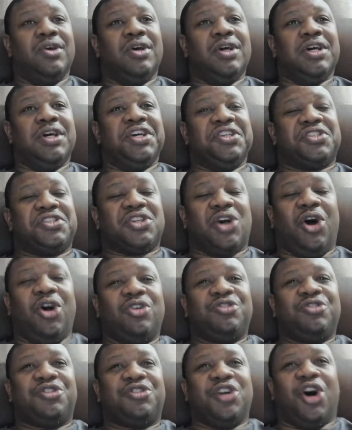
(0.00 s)
It's
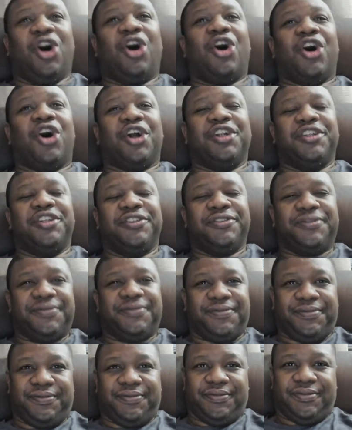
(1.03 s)
called Dawn
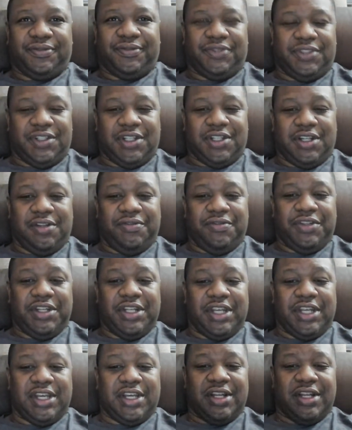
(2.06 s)
of the
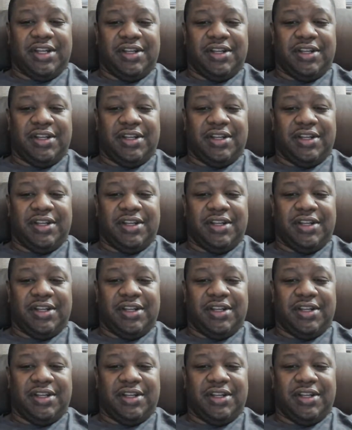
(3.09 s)
Dead.